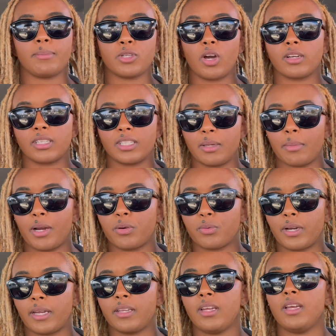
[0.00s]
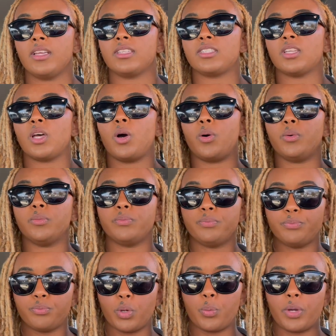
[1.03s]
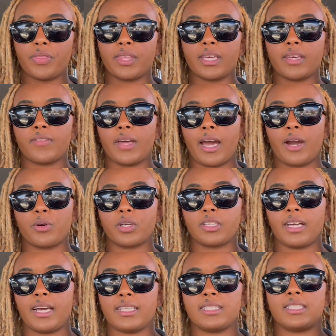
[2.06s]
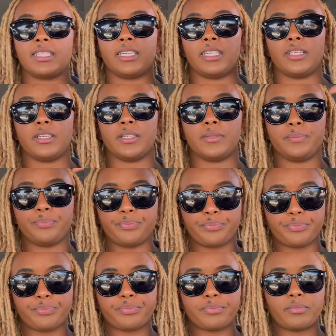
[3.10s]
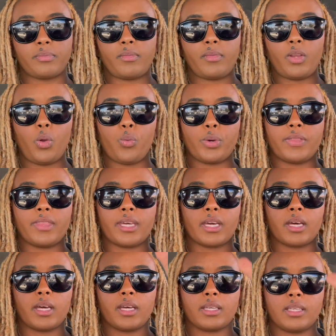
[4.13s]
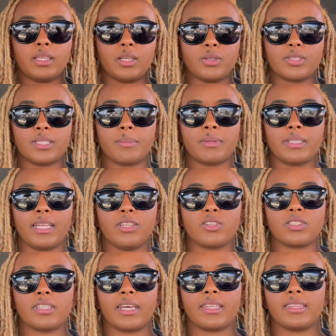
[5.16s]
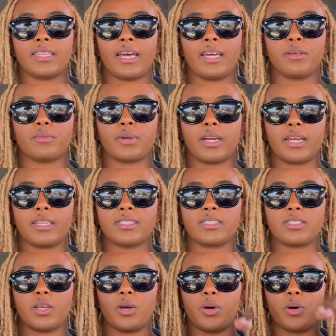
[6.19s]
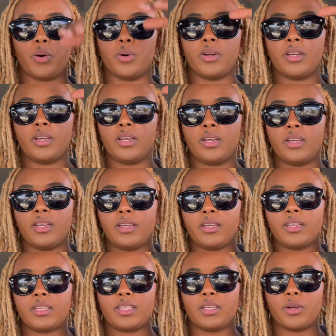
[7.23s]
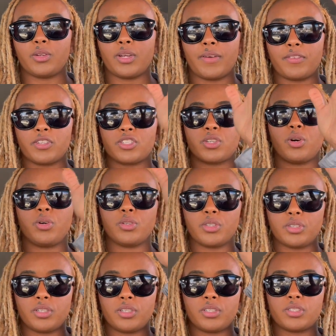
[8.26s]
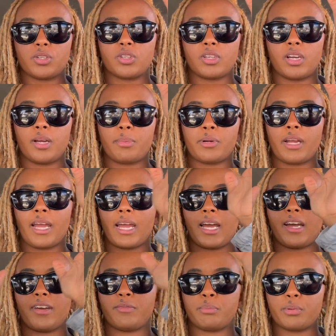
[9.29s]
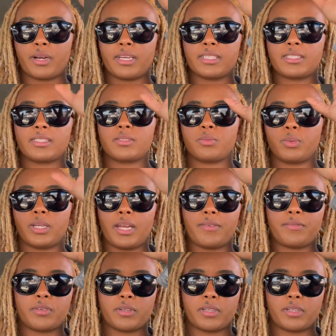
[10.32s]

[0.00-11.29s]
talking about, right? So when we think of an hourglass here, we think something that looks like that, right? So, you have your shoulders or upper half, breasts, whatever